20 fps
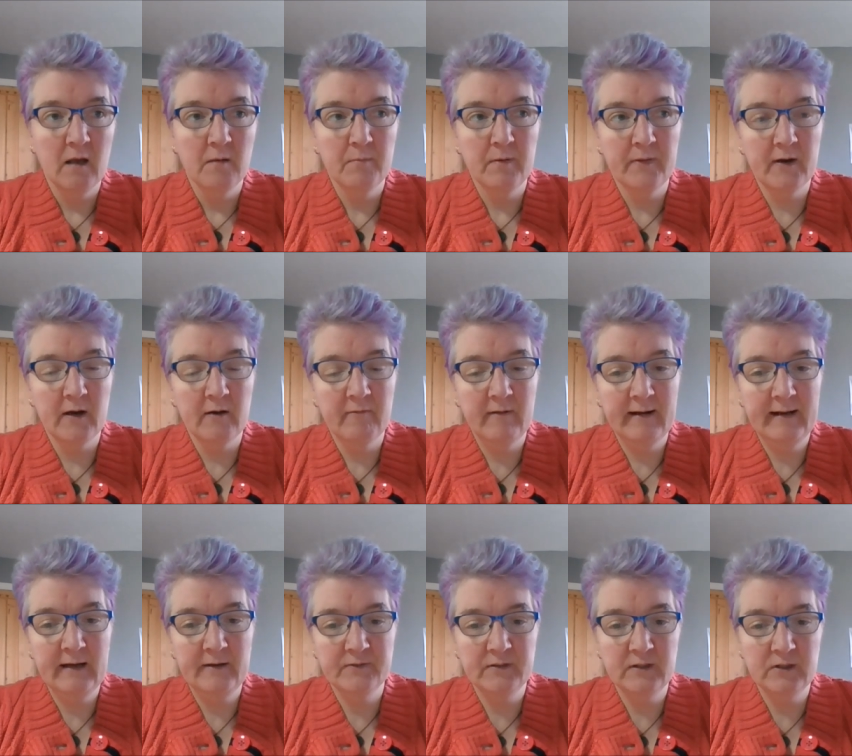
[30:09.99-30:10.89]
but then I ran
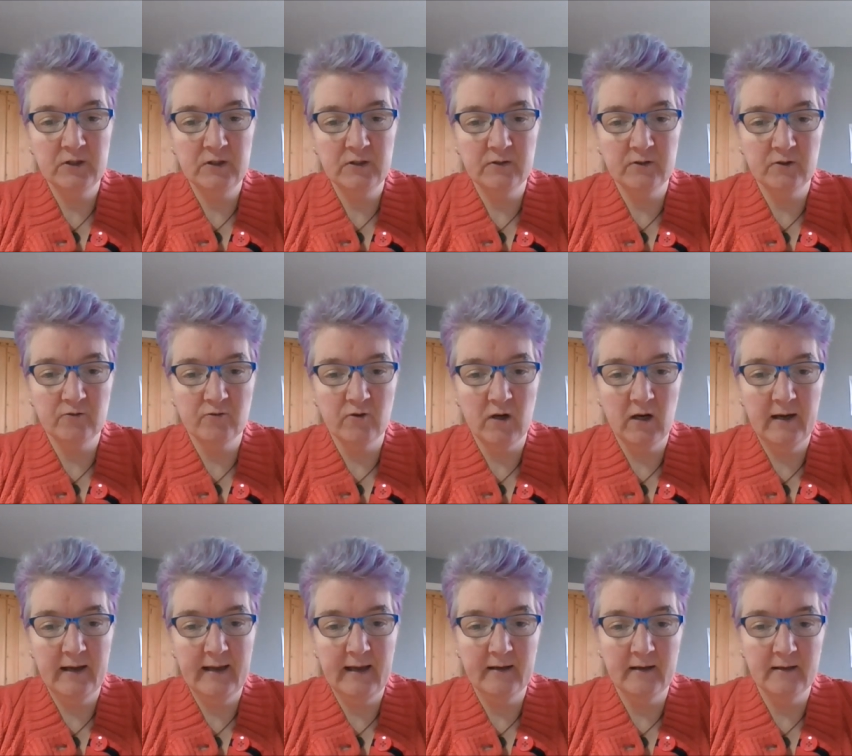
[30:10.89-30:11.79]
out of stitches to
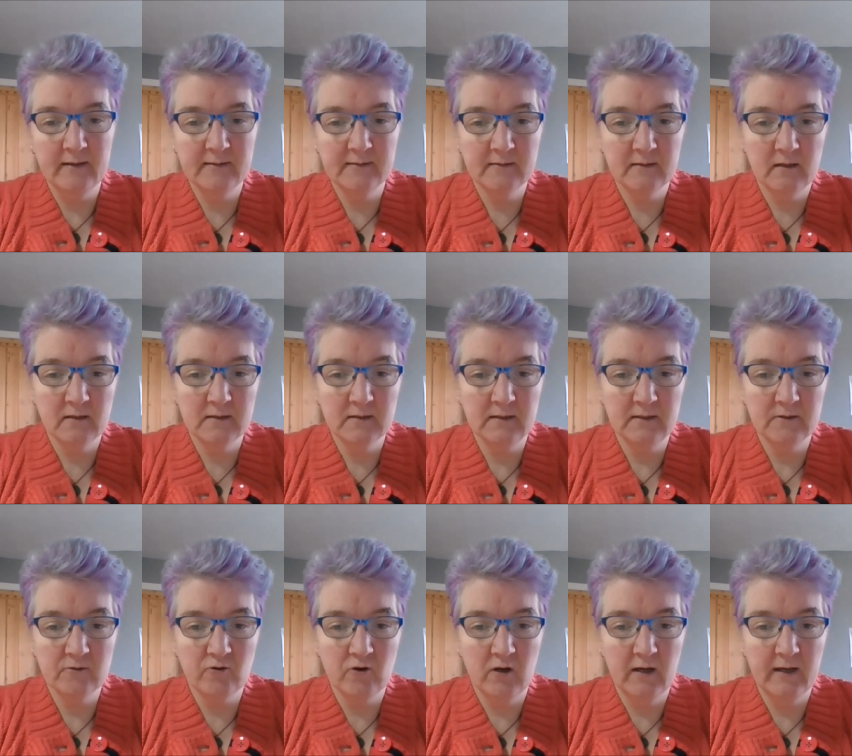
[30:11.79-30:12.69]
try and I started
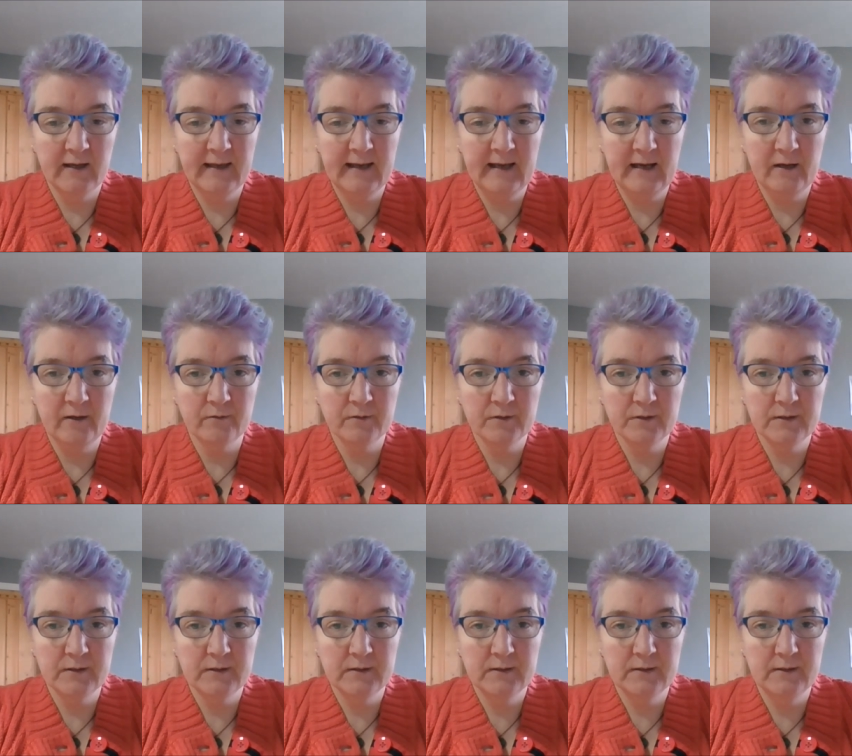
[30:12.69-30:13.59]
trying out
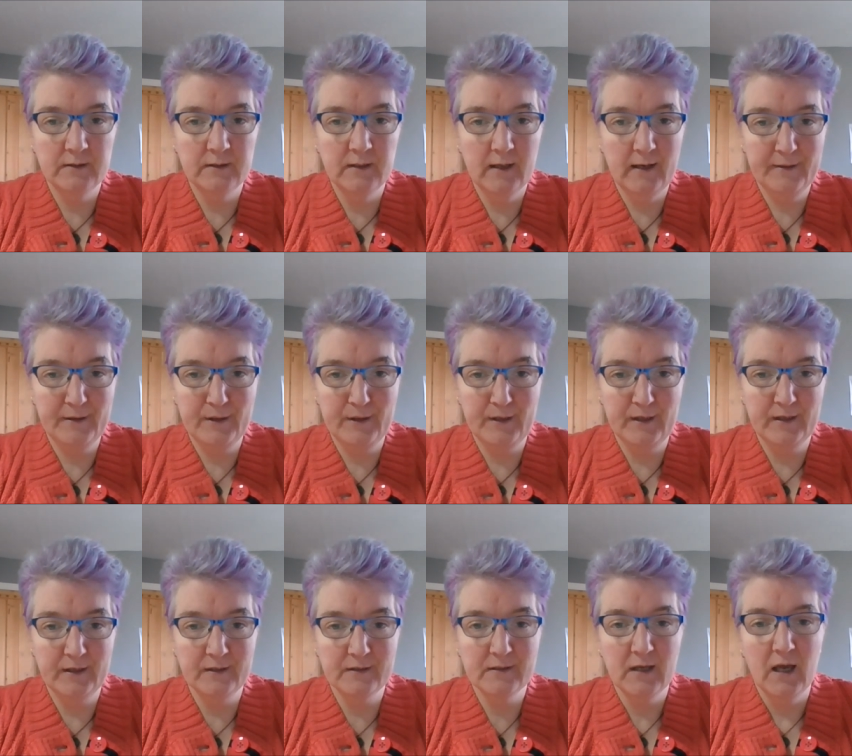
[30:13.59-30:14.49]
other
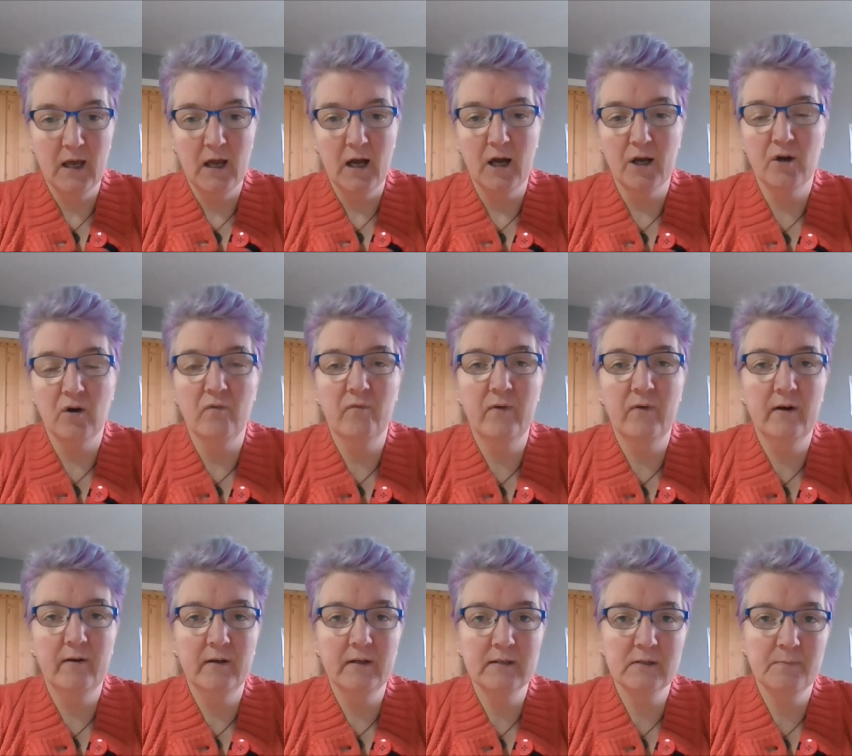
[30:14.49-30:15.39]
things I got
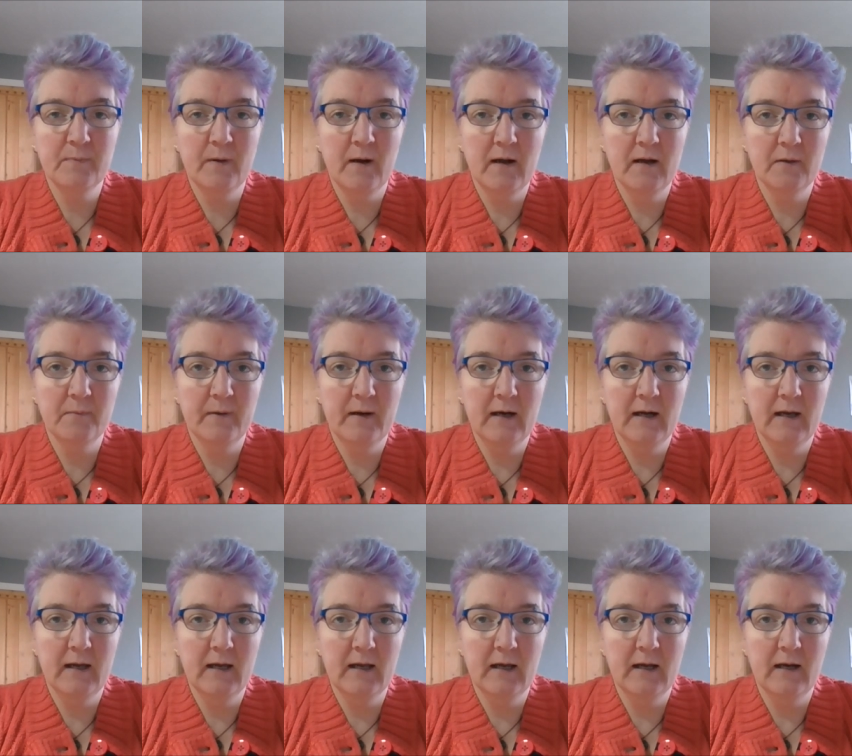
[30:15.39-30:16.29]
very inspired
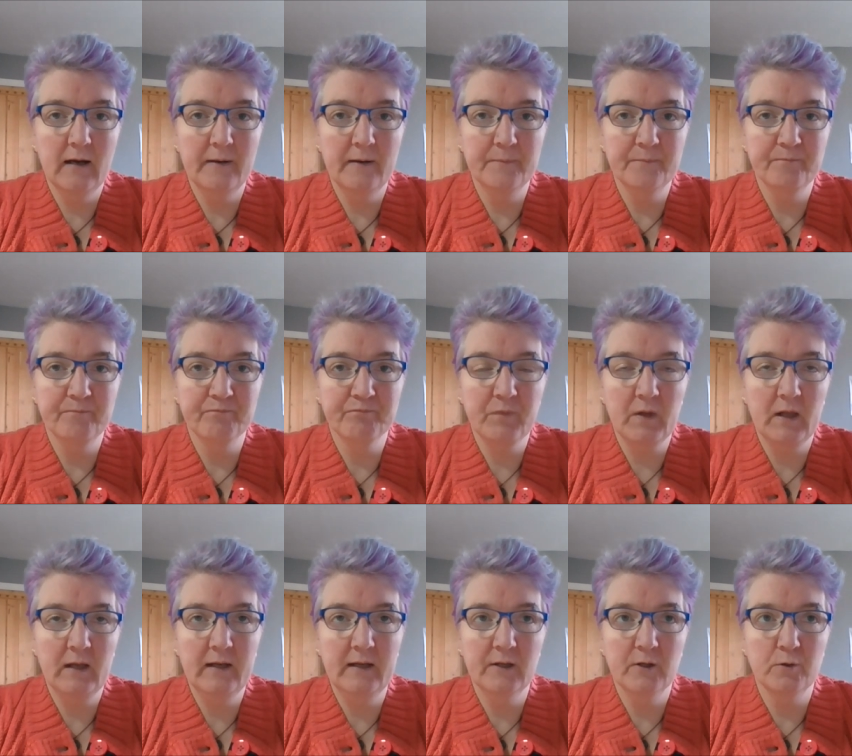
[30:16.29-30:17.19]
by um,
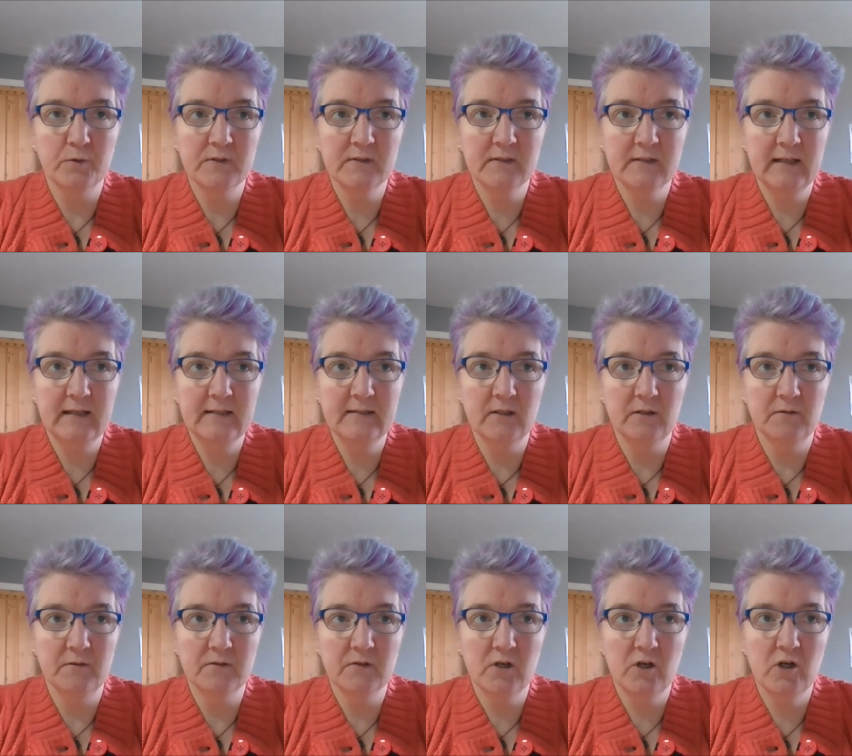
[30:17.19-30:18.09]
a lady called Stacy
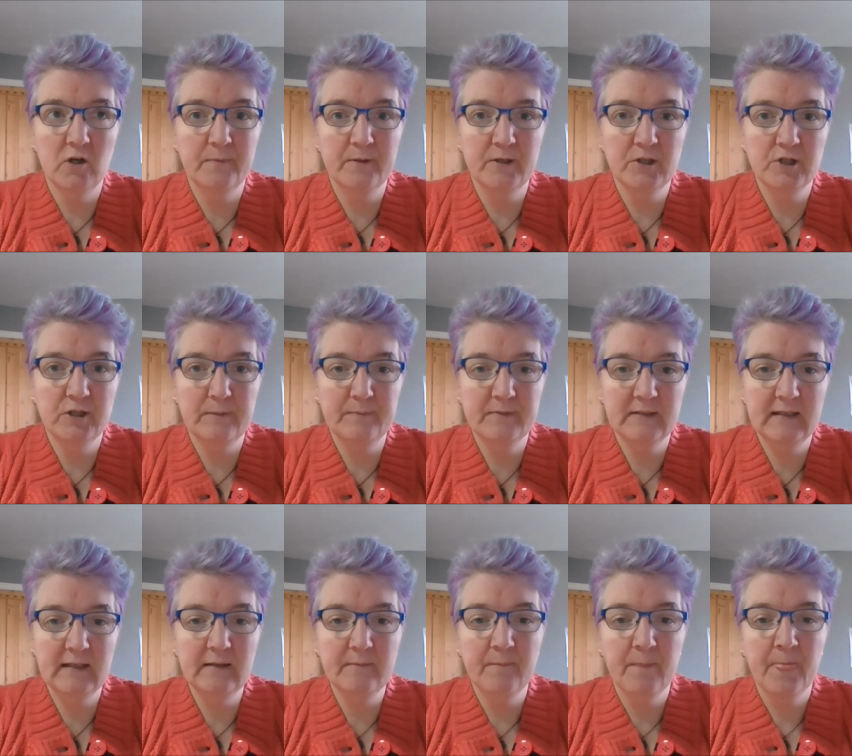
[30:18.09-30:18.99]
who is Urban
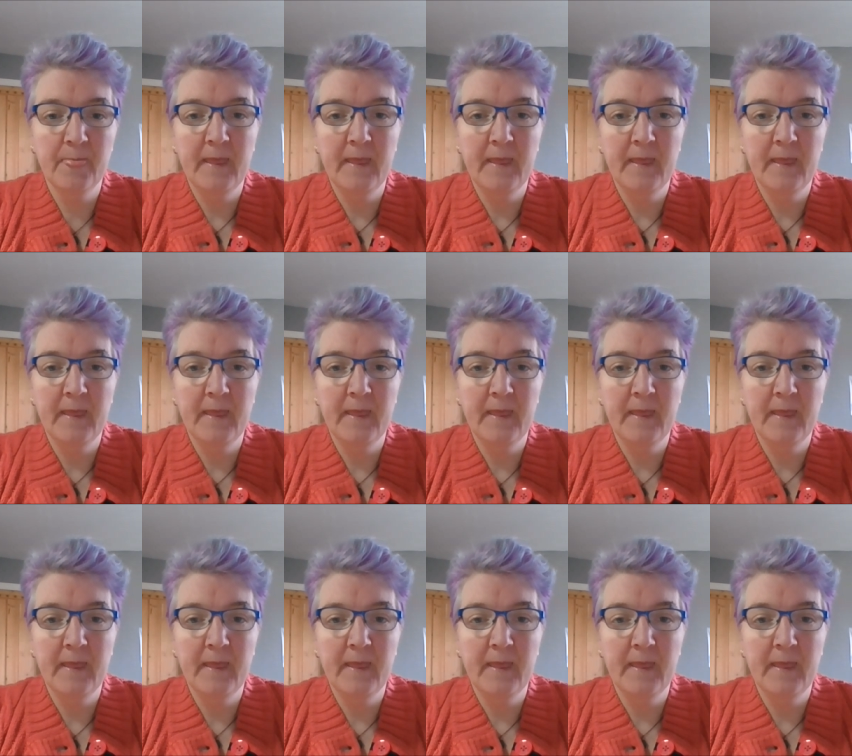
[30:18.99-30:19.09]
Gypsy